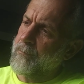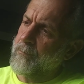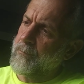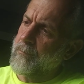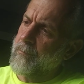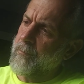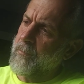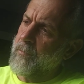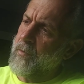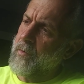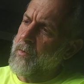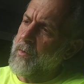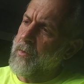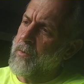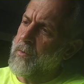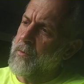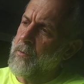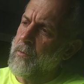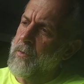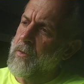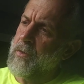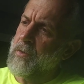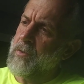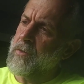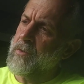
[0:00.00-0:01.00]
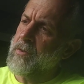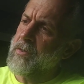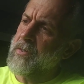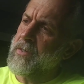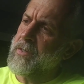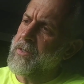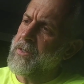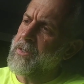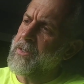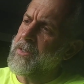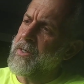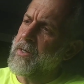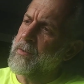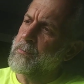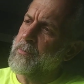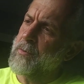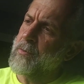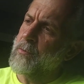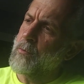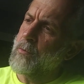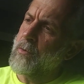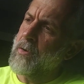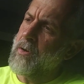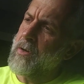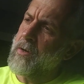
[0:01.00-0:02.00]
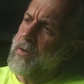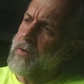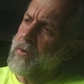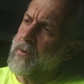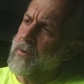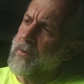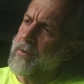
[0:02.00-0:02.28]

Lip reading: You could do this in any shape you want.